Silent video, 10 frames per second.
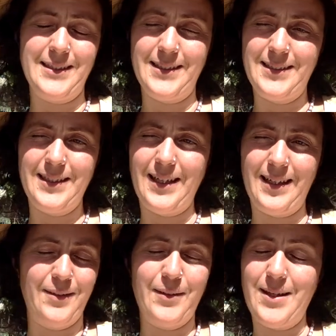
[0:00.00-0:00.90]
It's
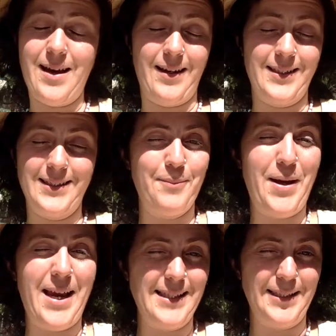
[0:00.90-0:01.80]

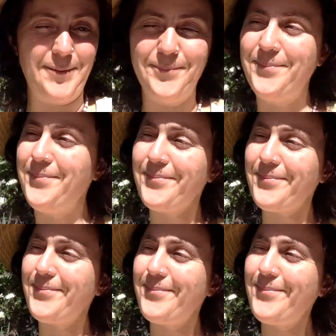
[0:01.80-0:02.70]
amazing.
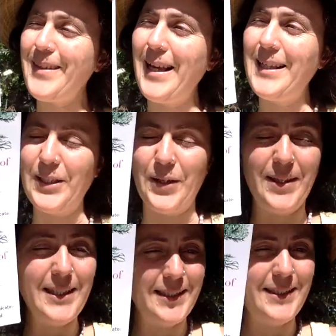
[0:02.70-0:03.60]
So
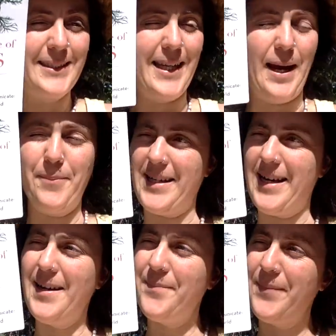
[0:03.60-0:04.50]
this
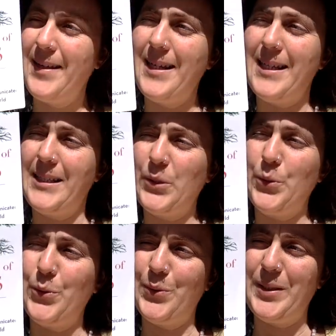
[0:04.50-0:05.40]
chapter is
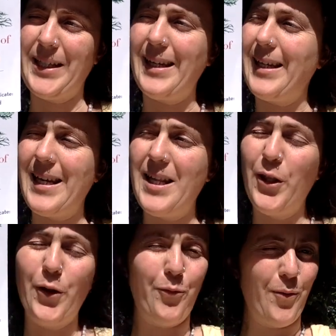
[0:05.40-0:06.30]
called
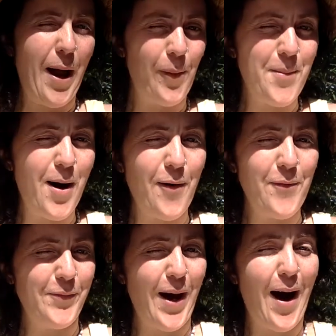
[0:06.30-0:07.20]
In the Realm of
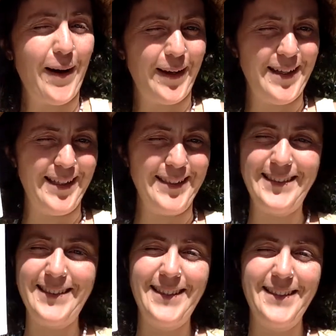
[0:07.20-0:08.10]

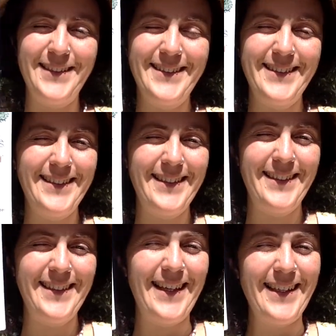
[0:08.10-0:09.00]
Darkness.
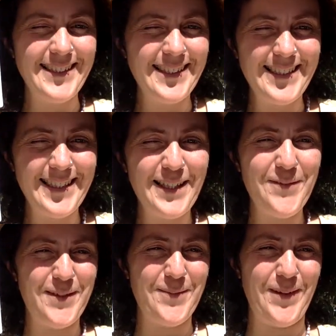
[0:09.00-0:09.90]
Are you sitting
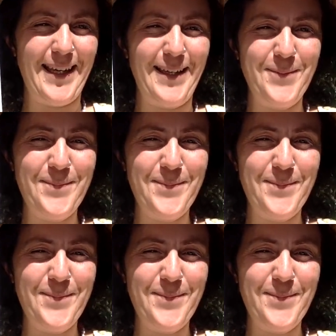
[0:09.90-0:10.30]
comfortably?